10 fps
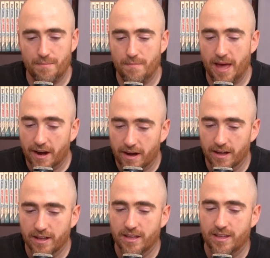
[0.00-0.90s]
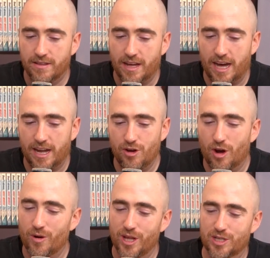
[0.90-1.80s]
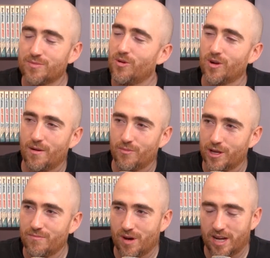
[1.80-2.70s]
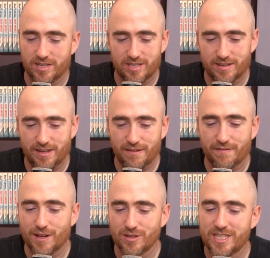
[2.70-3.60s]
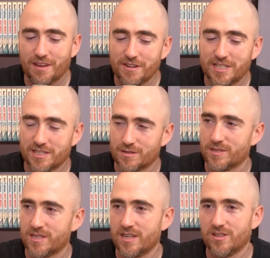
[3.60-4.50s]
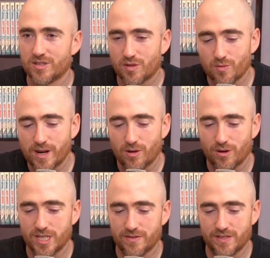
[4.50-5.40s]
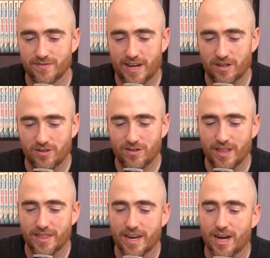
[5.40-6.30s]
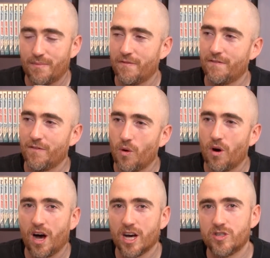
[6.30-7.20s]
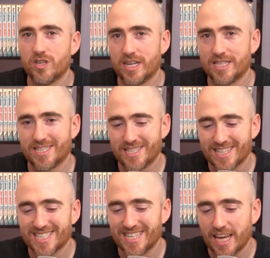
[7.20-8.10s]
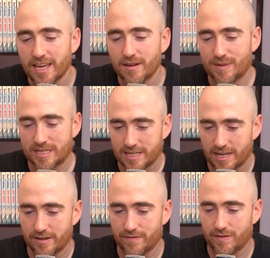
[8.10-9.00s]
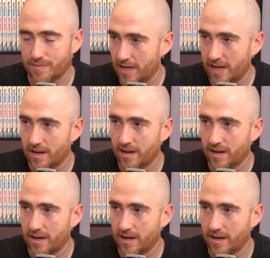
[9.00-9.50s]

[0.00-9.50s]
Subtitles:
Meta, not really a small company, but it fell 76%. It lost 3/4 of its value and then up 416% from then.